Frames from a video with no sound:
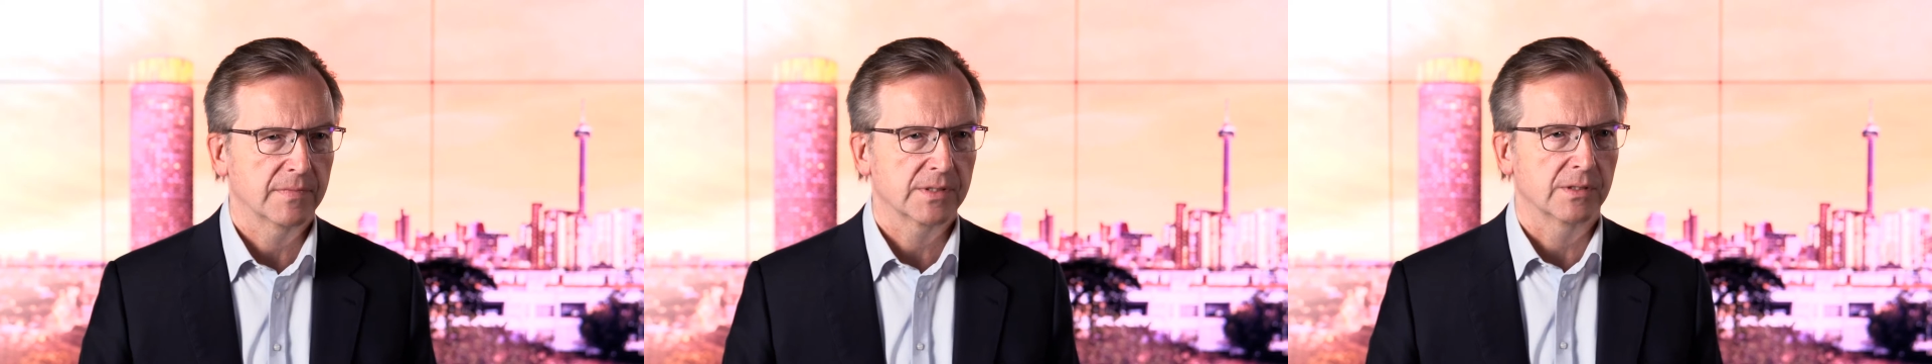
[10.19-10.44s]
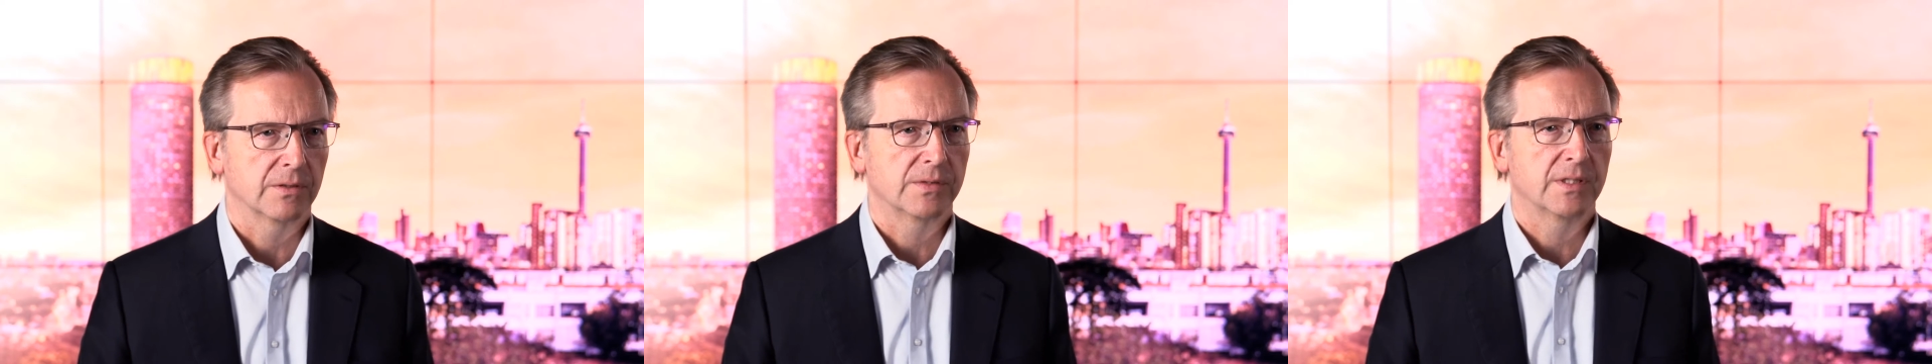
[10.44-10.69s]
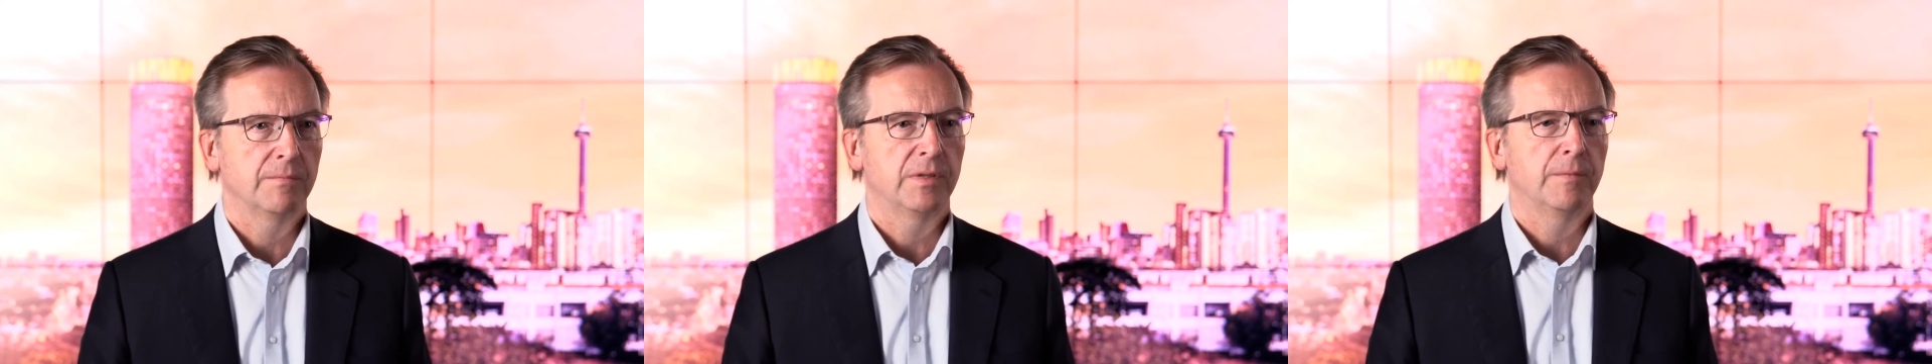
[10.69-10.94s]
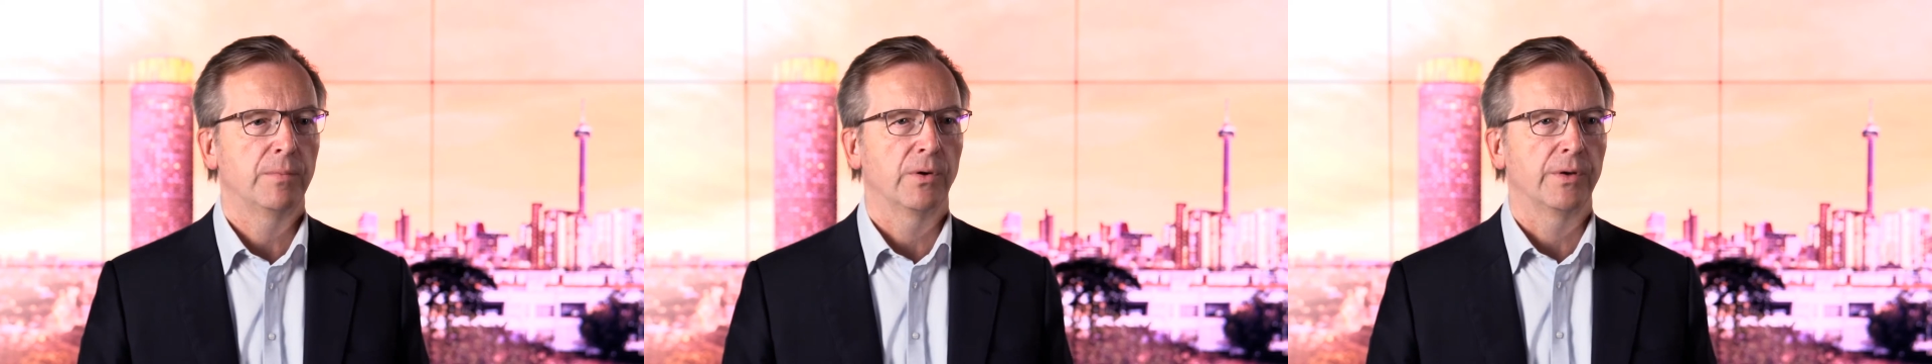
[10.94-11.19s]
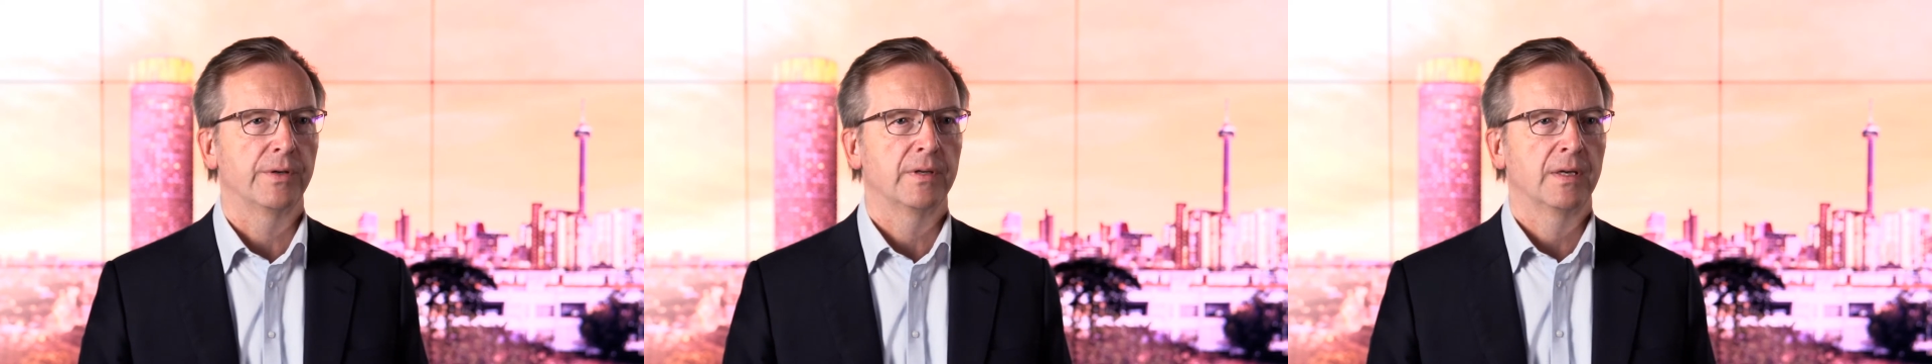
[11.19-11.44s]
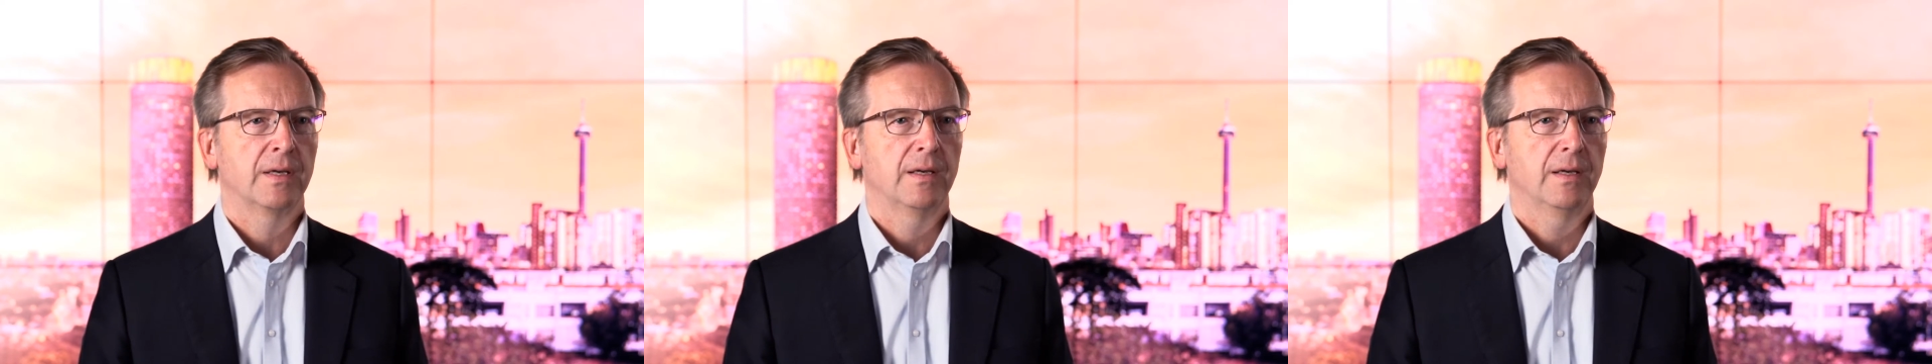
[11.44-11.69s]
So simply put,
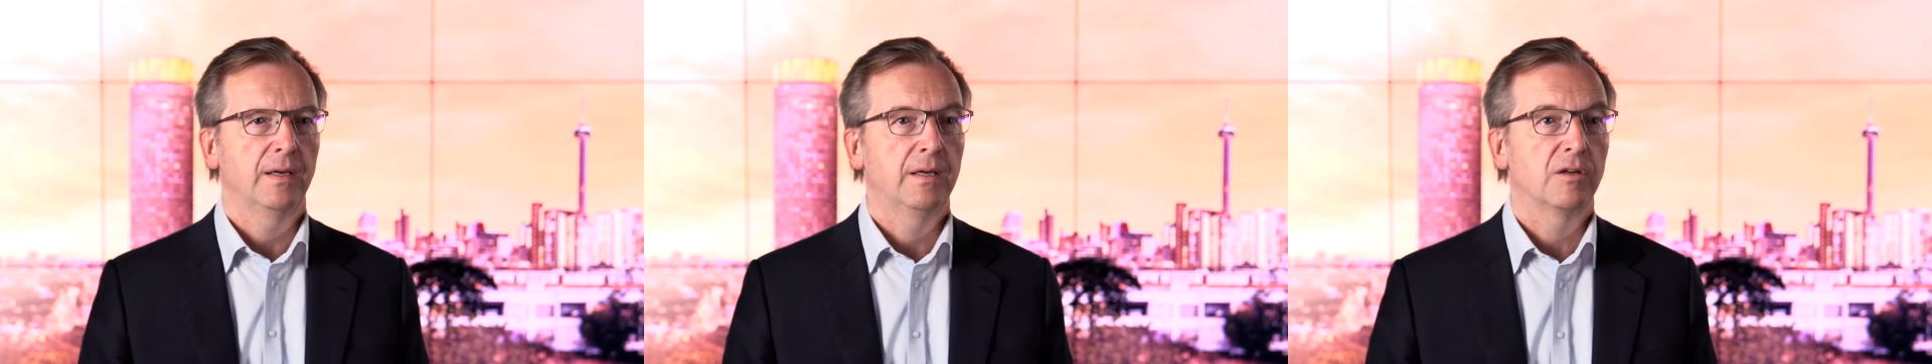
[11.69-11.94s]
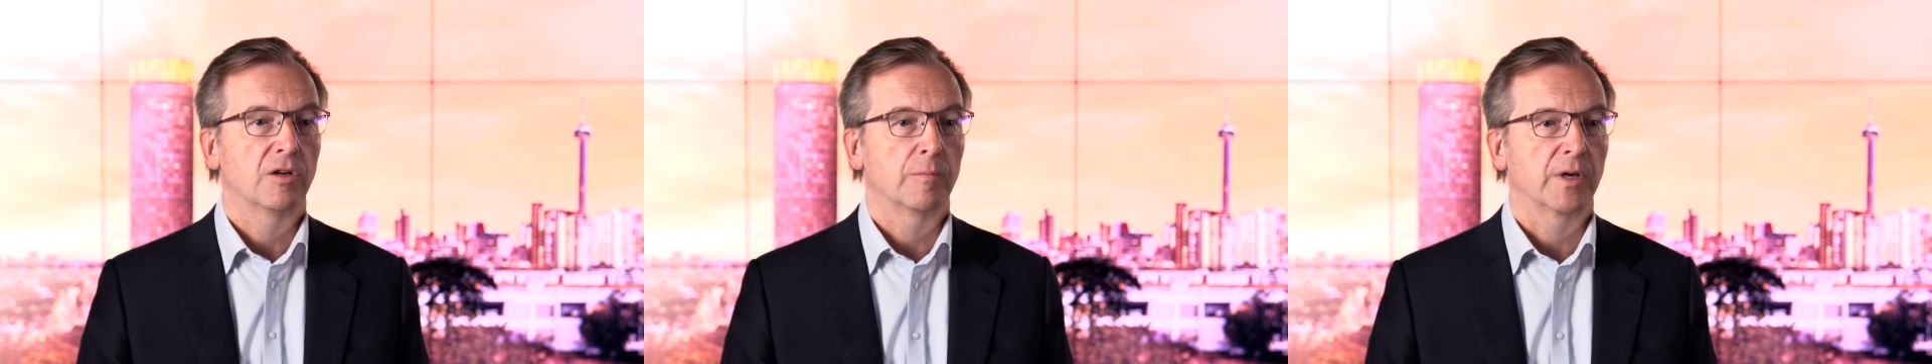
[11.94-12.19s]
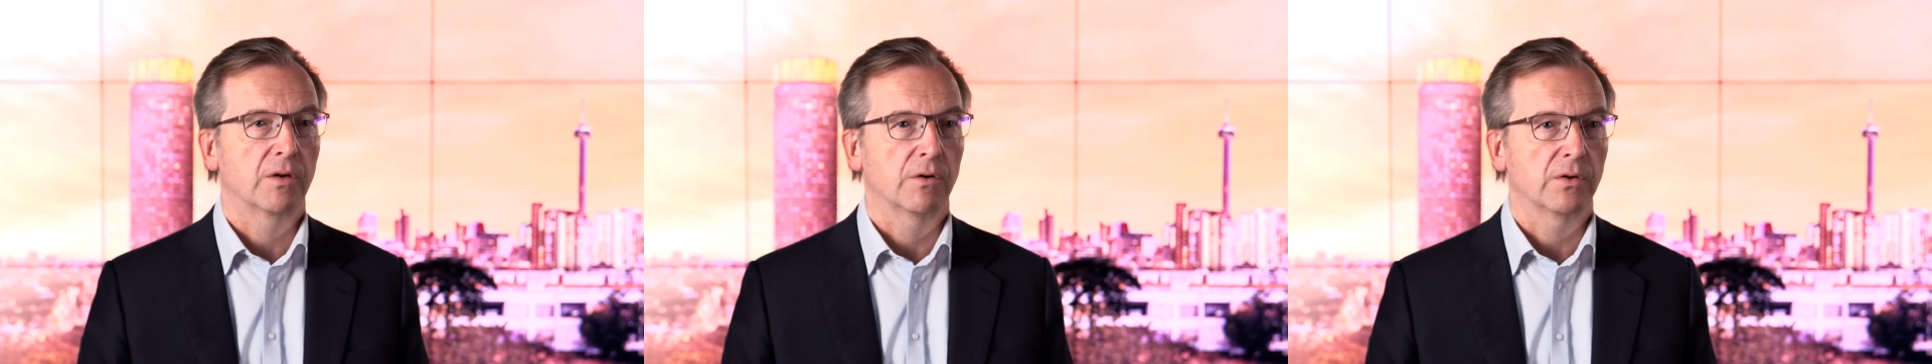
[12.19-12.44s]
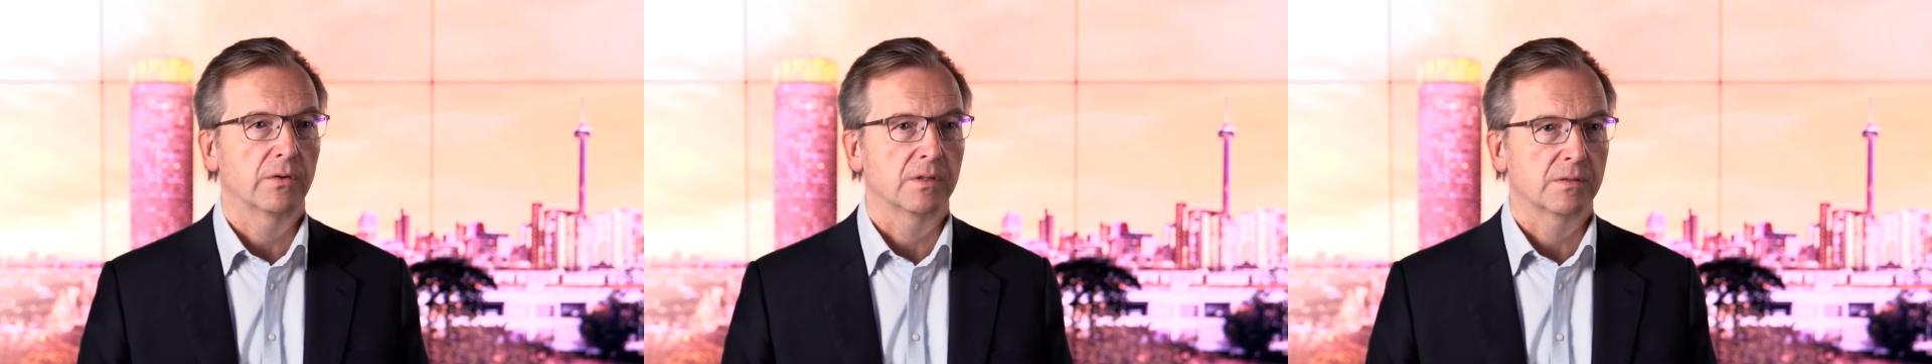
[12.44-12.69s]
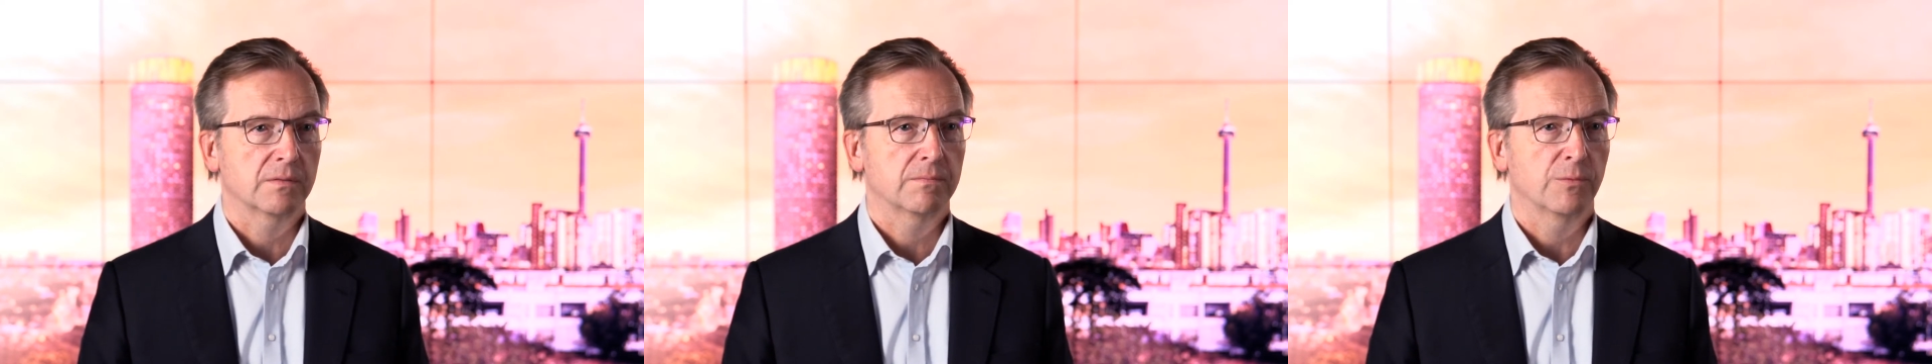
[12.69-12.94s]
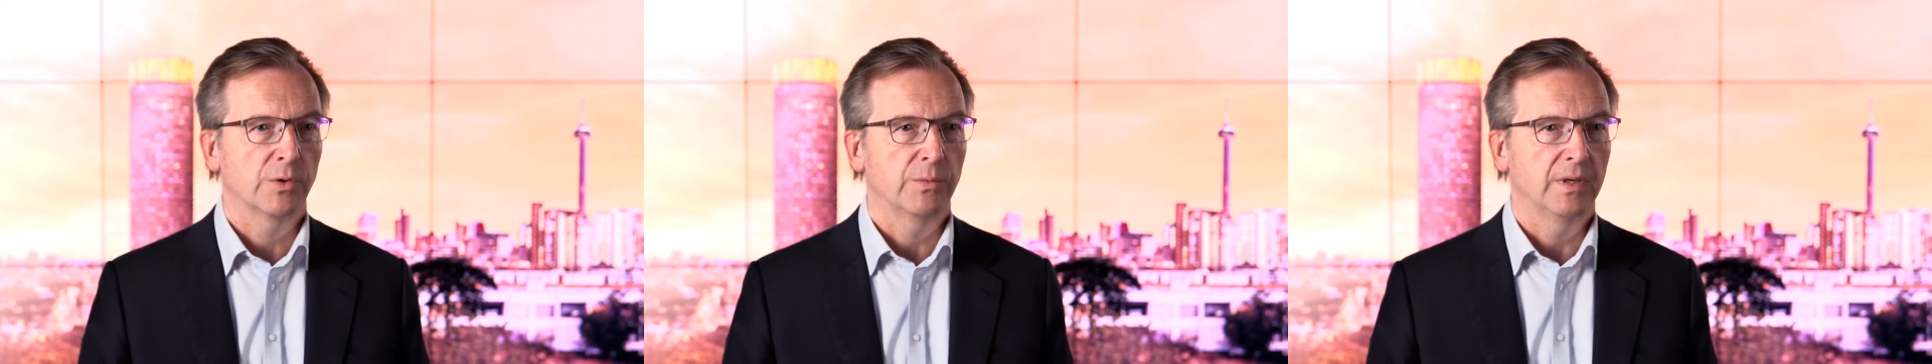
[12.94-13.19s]
economic growth is
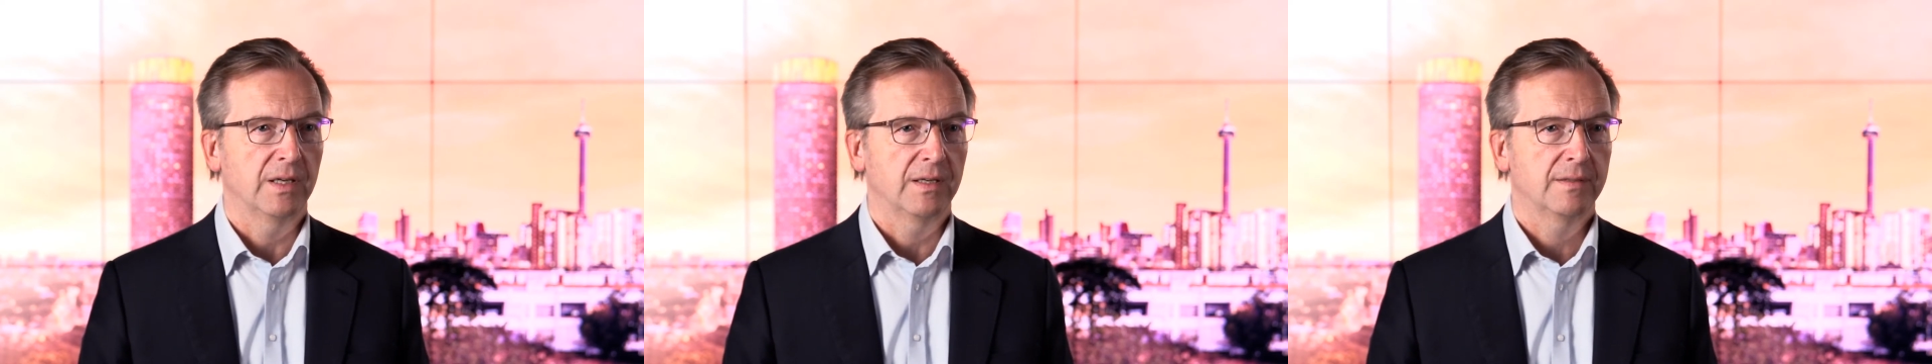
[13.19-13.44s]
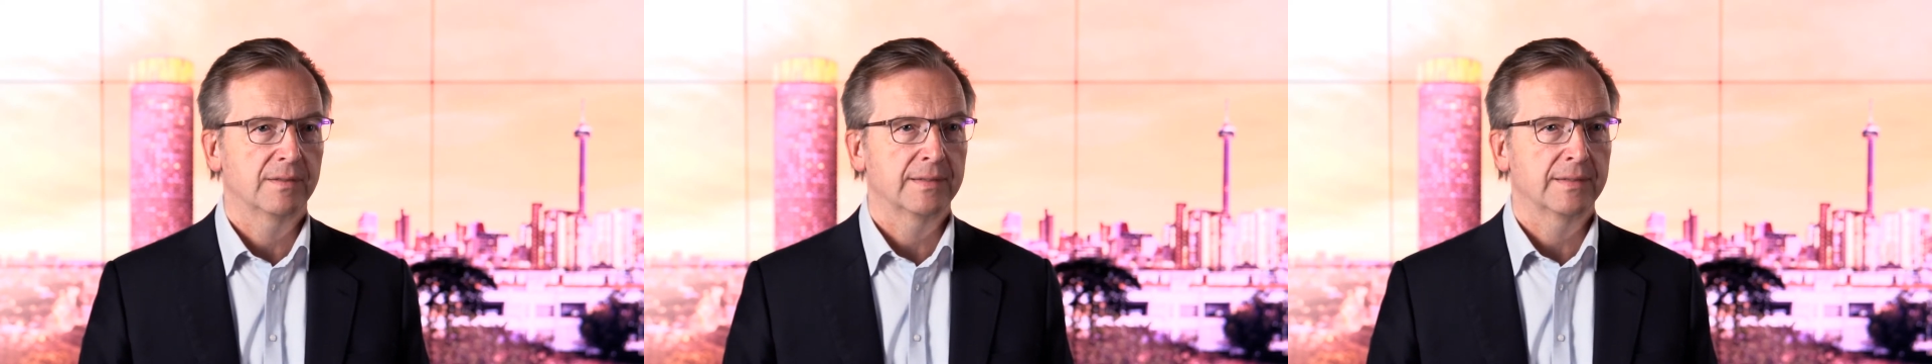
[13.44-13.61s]
what we need.